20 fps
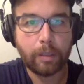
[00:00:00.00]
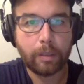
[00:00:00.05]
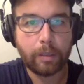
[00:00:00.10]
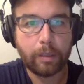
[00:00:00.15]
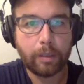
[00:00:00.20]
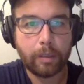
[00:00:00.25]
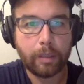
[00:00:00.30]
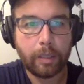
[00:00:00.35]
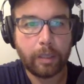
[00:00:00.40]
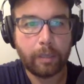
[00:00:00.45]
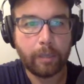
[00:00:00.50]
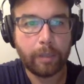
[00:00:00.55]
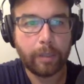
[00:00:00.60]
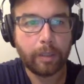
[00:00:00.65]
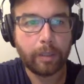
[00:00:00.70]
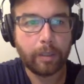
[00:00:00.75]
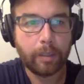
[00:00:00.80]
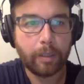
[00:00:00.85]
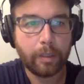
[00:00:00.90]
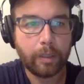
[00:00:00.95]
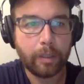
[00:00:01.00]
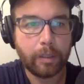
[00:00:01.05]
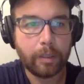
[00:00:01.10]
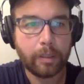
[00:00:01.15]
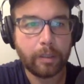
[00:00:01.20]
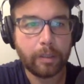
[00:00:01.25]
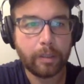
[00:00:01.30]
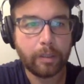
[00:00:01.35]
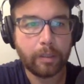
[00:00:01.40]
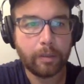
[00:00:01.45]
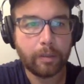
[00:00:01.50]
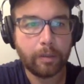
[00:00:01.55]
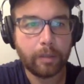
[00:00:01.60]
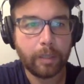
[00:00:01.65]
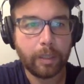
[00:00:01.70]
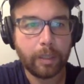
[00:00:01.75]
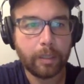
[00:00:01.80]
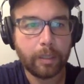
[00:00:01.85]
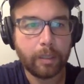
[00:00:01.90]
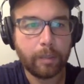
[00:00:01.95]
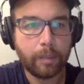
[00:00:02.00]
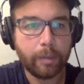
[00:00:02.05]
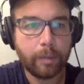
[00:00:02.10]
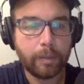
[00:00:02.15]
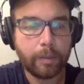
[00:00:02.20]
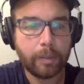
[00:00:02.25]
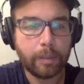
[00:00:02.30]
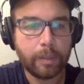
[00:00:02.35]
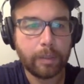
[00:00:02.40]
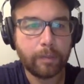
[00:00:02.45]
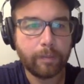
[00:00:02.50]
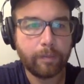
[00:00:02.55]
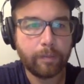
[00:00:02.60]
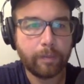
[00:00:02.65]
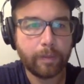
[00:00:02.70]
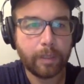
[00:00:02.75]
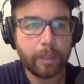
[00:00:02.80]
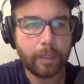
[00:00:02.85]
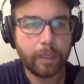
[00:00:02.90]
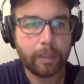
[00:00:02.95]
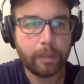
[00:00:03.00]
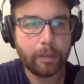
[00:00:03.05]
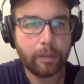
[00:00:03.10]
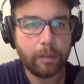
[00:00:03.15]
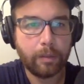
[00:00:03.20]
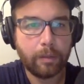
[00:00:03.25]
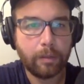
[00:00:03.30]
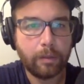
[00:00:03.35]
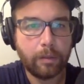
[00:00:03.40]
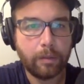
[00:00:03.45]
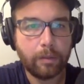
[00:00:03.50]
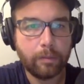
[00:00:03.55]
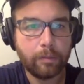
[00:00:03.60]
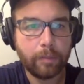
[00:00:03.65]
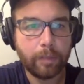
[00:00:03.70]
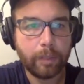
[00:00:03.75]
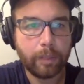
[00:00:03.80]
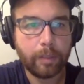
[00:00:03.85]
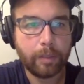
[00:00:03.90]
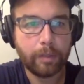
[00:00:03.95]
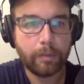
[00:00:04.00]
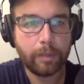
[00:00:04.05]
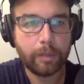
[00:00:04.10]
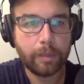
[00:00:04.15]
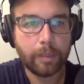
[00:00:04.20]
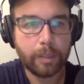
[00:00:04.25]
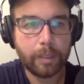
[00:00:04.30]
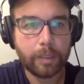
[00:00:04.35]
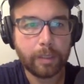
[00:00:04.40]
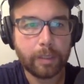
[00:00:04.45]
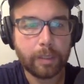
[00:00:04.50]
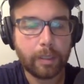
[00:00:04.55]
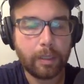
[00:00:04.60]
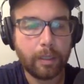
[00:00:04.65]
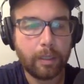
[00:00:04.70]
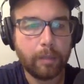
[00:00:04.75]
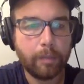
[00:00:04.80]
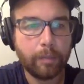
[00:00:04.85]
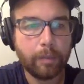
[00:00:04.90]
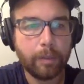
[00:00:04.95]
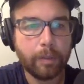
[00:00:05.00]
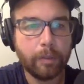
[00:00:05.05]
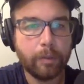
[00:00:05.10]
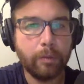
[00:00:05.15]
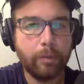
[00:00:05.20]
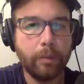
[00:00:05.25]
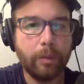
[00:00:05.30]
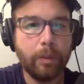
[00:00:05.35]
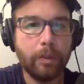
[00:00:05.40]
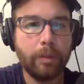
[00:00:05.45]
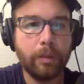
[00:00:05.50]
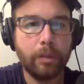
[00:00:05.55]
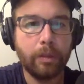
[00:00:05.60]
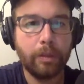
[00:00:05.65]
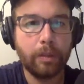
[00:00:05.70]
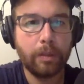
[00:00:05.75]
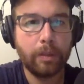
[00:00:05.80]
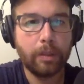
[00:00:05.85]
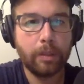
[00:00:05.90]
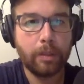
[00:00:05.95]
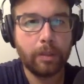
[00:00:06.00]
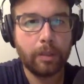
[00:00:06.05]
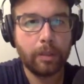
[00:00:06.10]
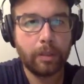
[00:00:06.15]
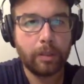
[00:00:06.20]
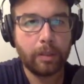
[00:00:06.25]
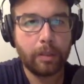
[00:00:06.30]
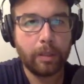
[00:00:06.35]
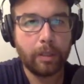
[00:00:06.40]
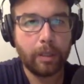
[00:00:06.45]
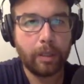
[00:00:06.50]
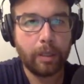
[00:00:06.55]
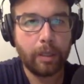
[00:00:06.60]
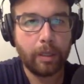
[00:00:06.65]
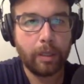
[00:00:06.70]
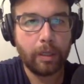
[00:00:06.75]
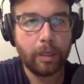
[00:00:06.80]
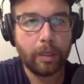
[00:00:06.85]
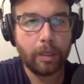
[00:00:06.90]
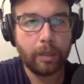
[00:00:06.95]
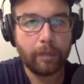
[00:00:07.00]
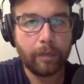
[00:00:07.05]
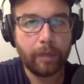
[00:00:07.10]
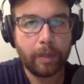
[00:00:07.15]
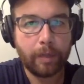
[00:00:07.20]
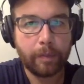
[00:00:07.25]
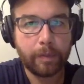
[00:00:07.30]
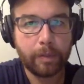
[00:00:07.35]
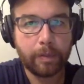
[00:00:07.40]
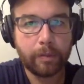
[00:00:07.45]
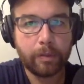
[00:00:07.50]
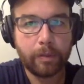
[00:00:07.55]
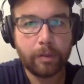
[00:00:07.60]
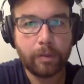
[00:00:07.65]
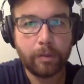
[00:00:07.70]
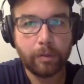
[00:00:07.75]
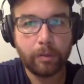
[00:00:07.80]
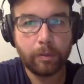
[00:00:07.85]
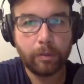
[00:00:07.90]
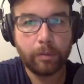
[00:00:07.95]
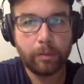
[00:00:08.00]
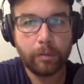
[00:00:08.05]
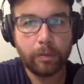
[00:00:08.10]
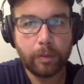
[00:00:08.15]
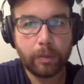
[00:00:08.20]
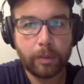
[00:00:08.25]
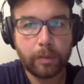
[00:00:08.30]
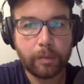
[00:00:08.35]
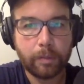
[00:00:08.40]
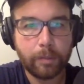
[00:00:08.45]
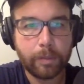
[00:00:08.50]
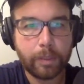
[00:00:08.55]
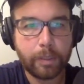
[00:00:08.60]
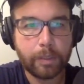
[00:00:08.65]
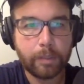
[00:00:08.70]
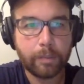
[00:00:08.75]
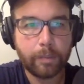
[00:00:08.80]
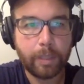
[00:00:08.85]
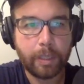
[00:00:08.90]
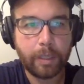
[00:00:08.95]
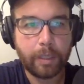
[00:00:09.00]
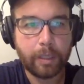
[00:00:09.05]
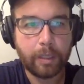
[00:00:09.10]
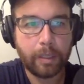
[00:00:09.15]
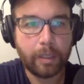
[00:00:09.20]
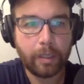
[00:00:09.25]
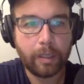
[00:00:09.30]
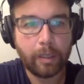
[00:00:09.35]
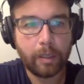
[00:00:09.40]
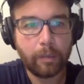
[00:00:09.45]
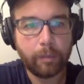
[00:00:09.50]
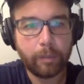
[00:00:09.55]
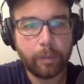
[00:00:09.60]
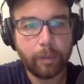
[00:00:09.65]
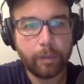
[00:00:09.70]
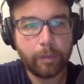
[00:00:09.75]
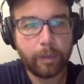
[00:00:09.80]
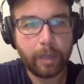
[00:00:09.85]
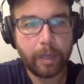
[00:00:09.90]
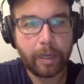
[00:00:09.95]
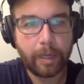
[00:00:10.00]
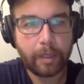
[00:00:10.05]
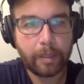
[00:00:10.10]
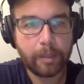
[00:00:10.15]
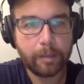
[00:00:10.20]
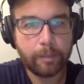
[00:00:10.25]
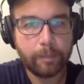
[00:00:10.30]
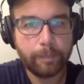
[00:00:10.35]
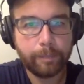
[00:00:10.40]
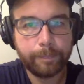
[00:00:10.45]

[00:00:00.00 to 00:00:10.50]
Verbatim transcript: at Lambda. And so I can upload a zip file, Python 3.6 upload, and I have capstone 2. That's what we just made. Upload that.